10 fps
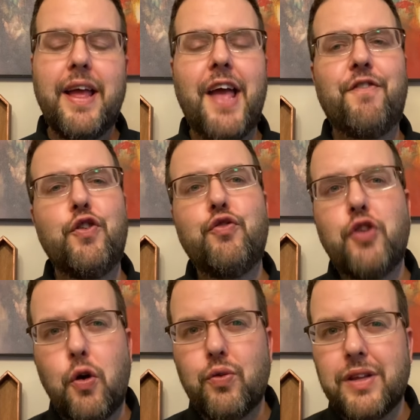If you
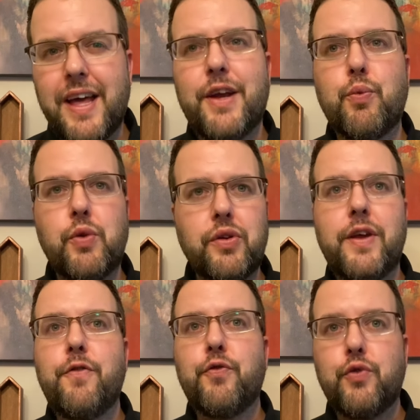don't like
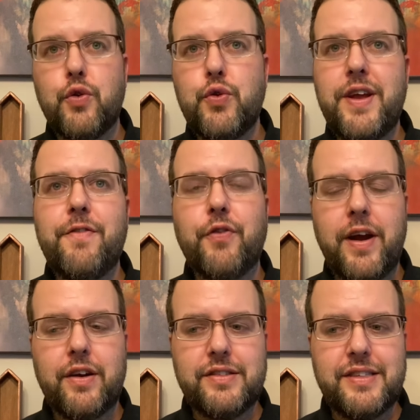really fruity
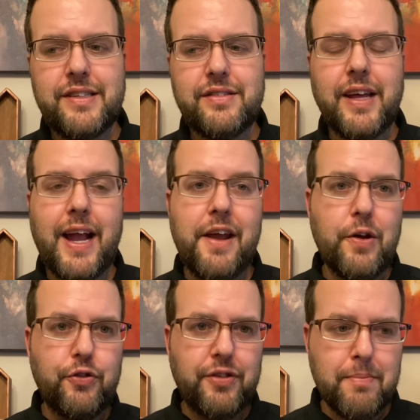fragrances, like I
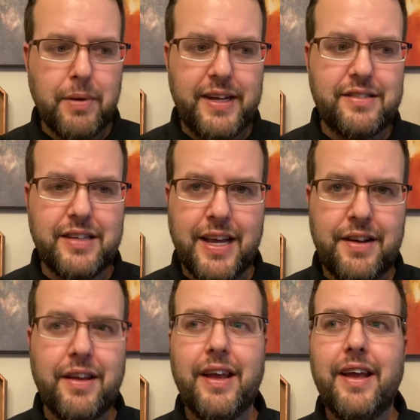know somebody
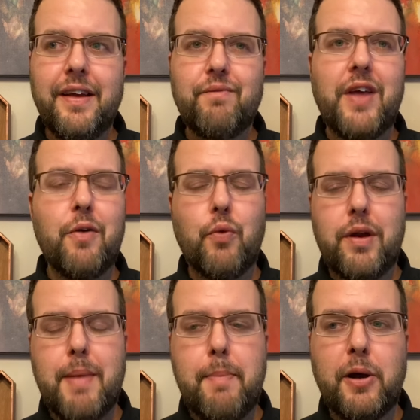said in one
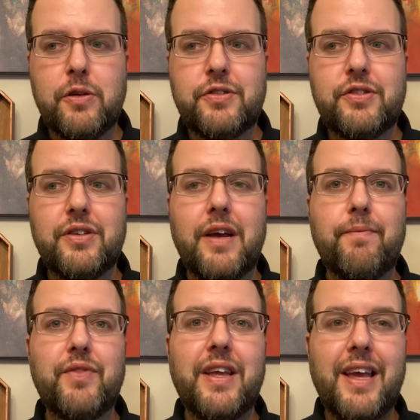of my posts,
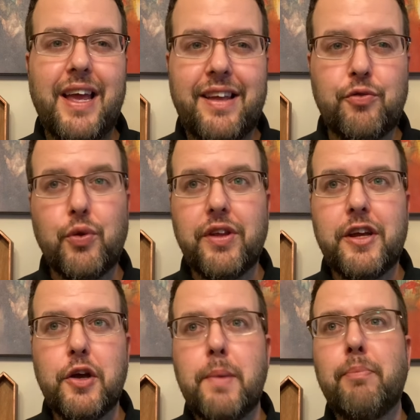it's really
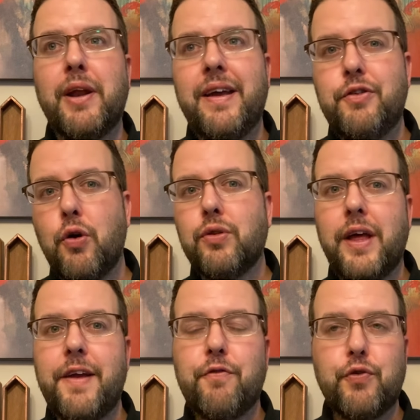good, but I don't
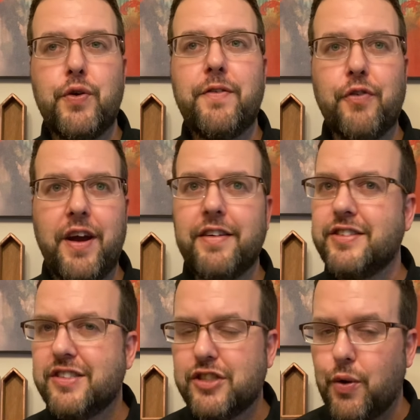like fruity
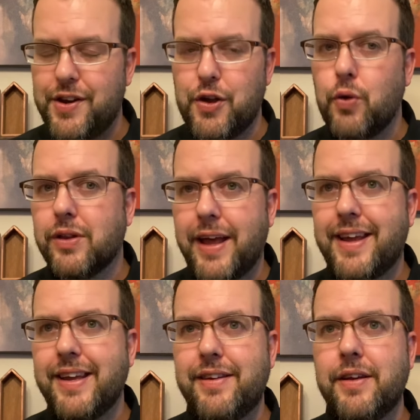fragrances, so I don't
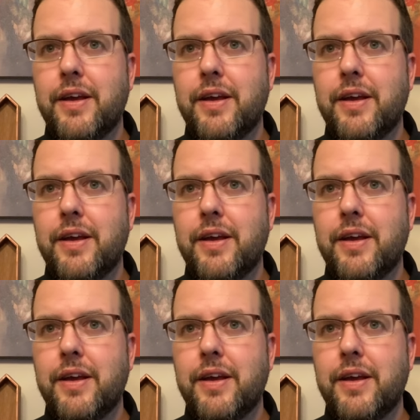like it.